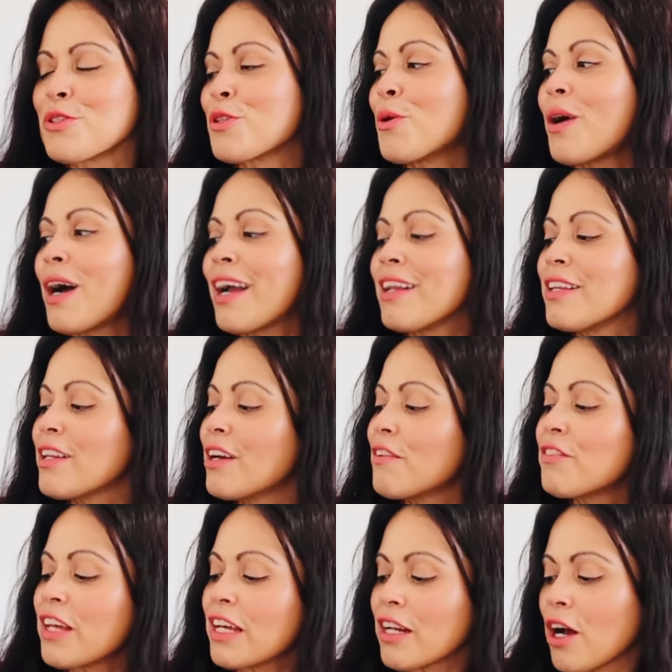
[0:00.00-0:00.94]
So I
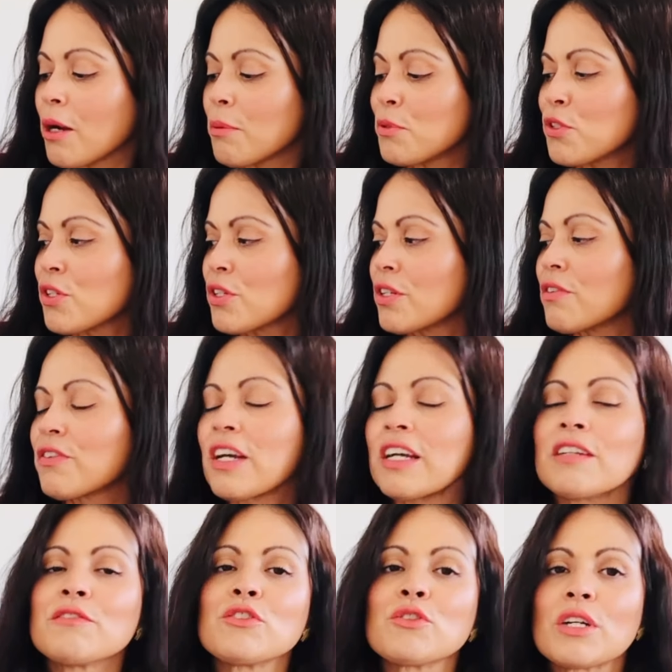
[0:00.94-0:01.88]
love that option of
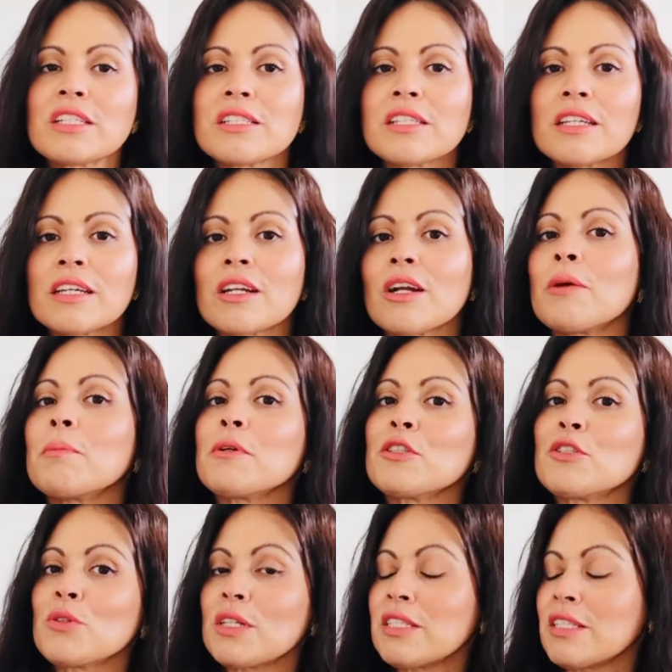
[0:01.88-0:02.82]
kind of dressing it up
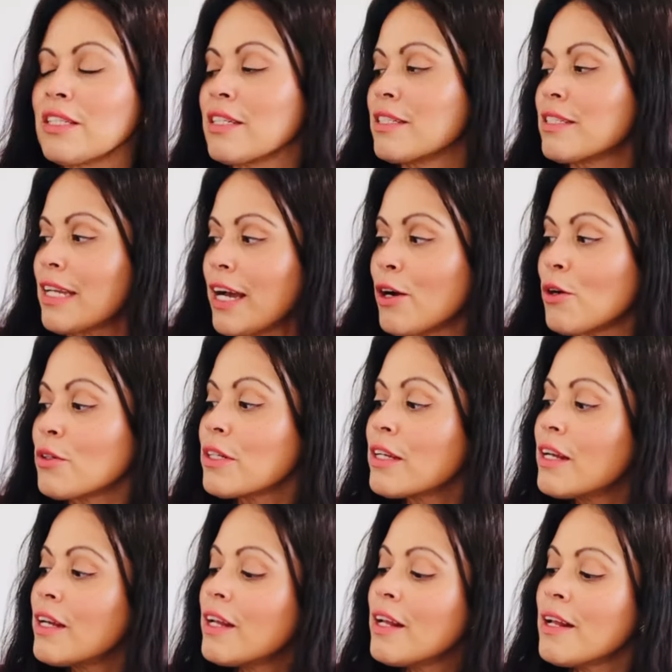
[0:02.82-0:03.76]
or dressing it down.